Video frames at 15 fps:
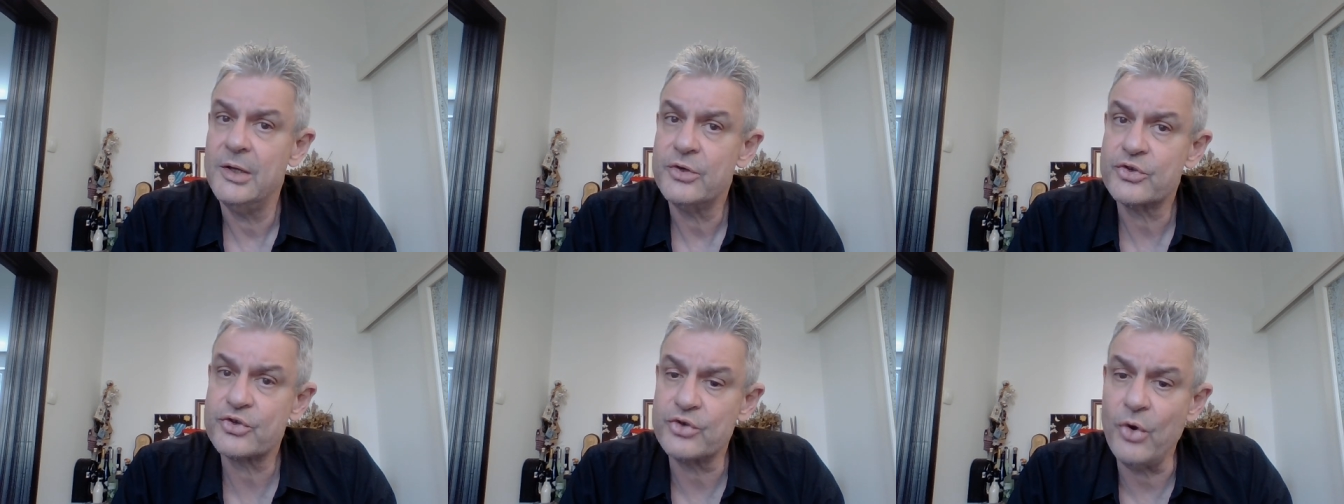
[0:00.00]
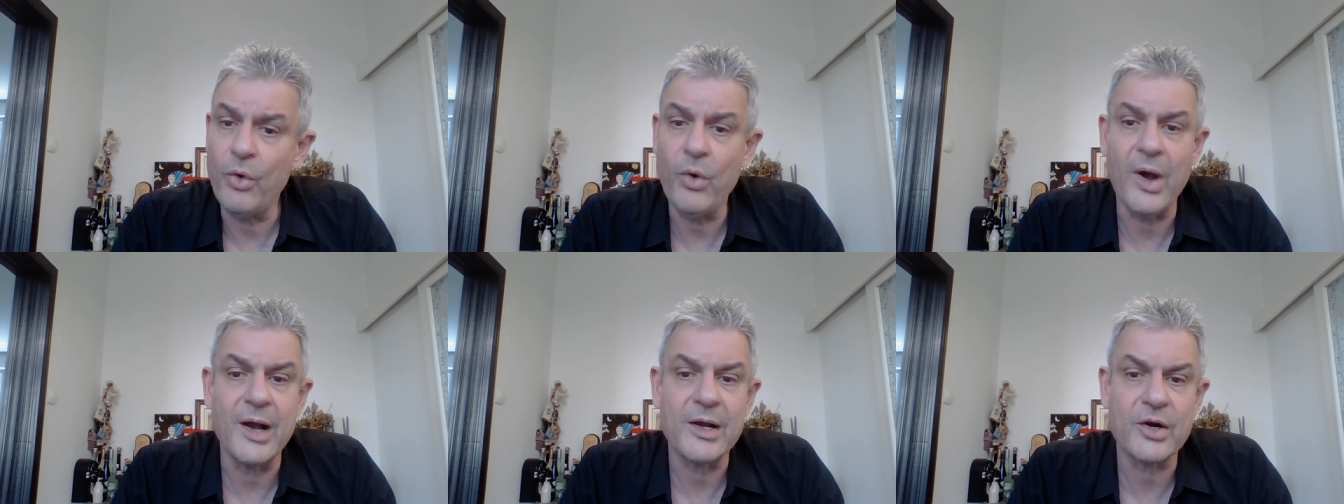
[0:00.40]

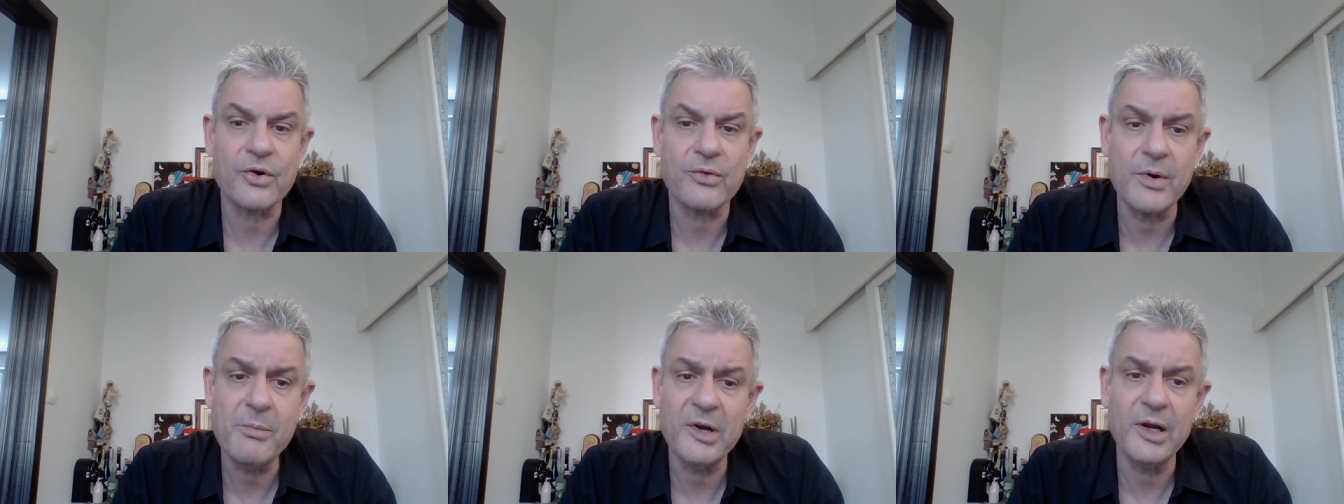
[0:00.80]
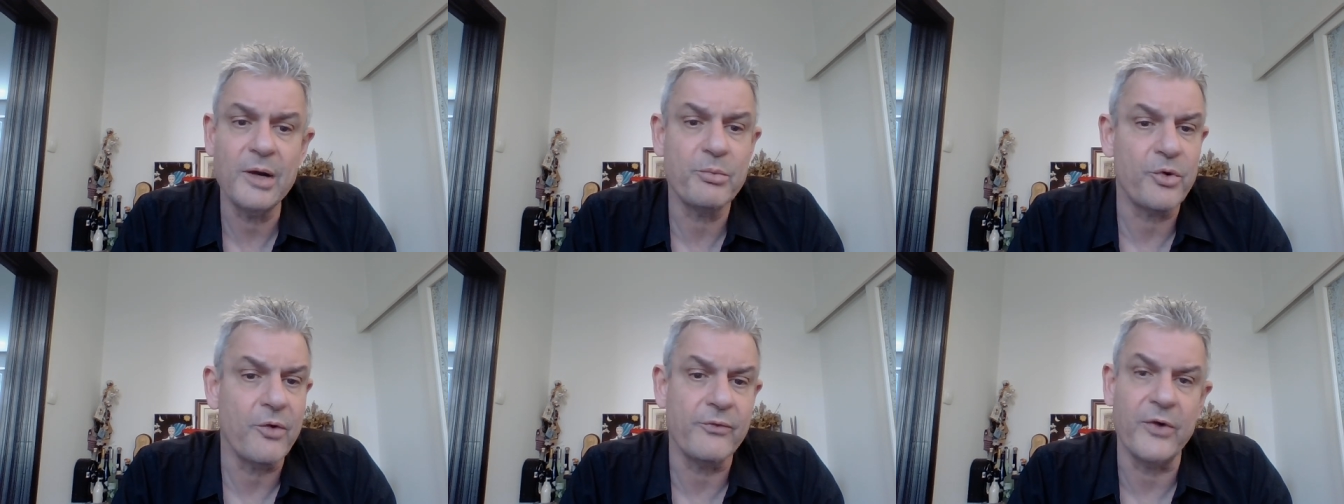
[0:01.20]
show a criminal
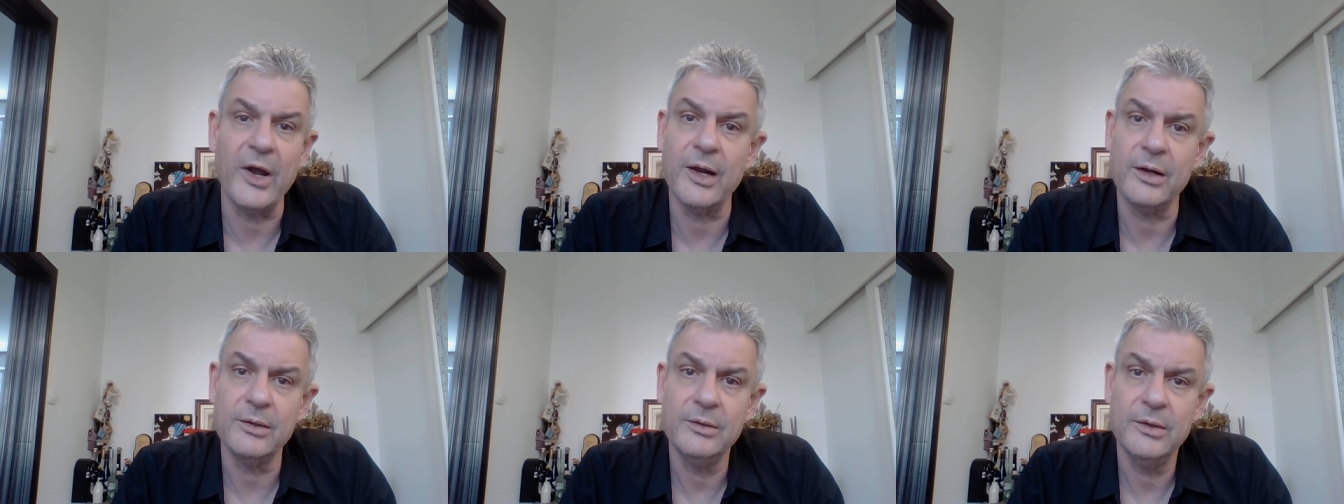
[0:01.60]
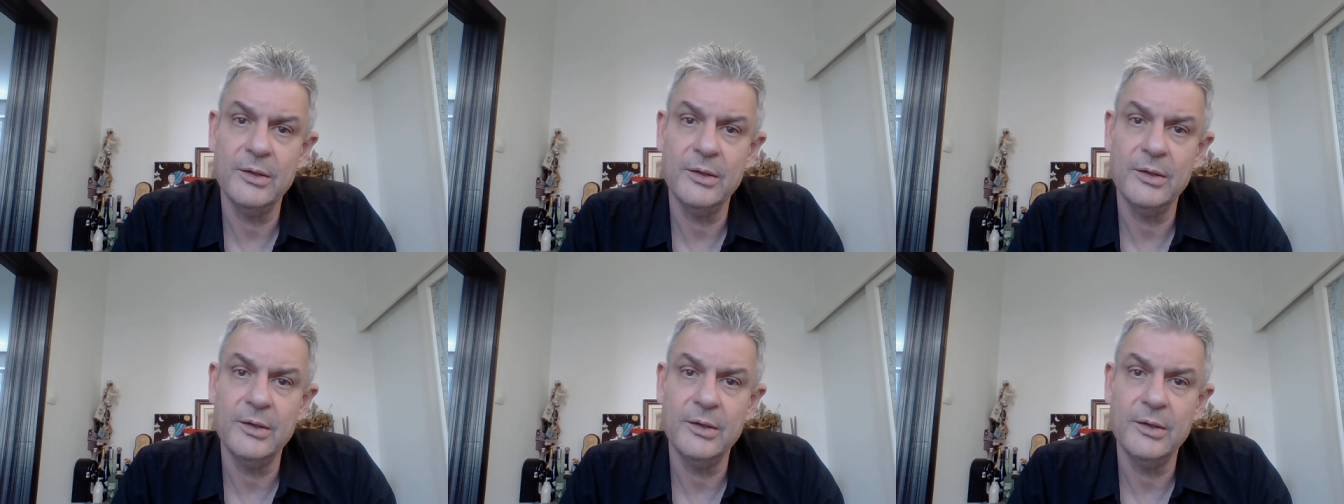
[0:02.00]
profile